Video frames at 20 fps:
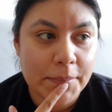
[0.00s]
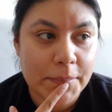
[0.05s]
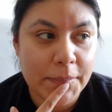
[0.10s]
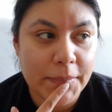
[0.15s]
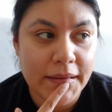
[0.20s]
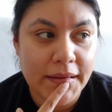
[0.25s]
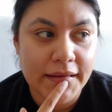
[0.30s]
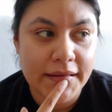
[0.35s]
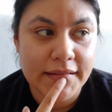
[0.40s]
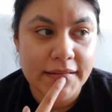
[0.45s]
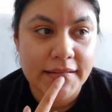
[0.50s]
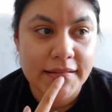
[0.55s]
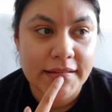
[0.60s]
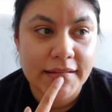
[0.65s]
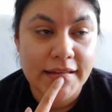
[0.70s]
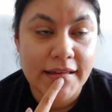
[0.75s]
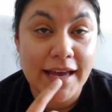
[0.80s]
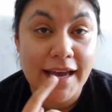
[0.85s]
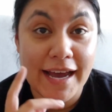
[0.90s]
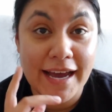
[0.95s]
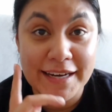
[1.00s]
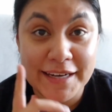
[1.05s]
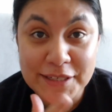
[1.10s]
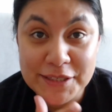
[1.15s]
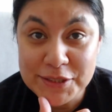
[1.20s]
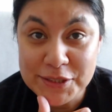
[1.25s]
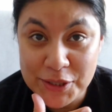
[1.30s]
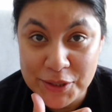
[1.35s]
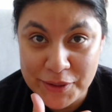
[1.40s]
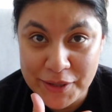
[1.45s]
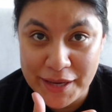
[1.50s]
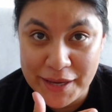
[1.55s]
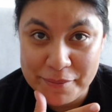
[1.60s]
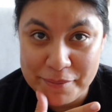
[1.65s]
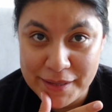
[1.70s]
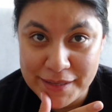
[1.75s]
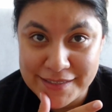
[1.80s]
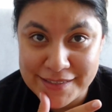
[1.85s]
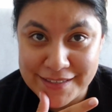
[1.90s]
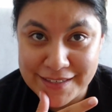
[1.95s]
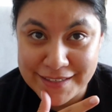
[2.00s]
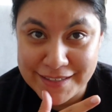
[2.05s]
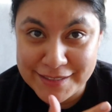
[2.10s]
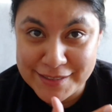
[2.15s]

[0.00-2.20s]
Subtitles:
But I need to go get my son.